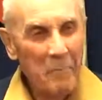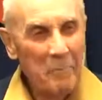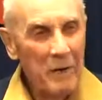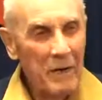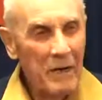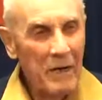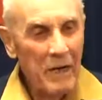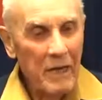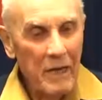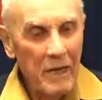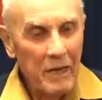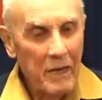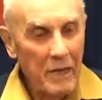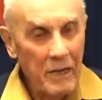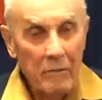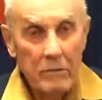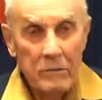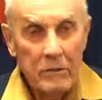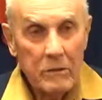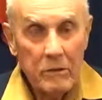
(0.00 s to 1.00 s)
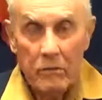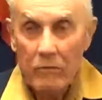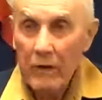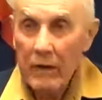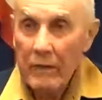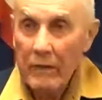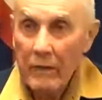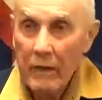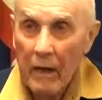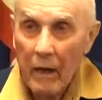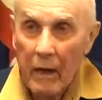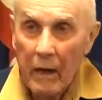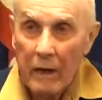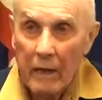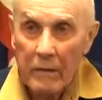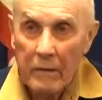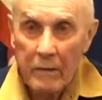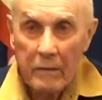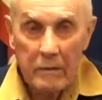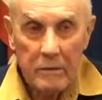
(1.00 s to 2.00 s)
But it was a great
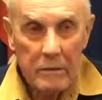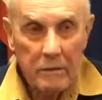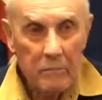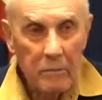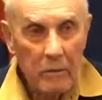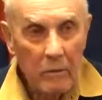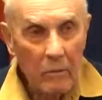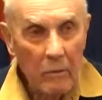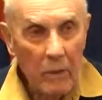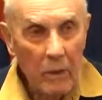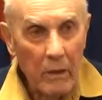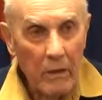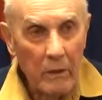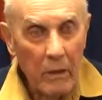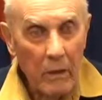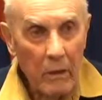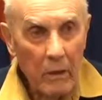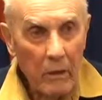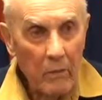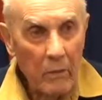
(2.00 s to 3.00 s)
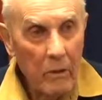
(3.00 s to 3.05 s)
guy to be with.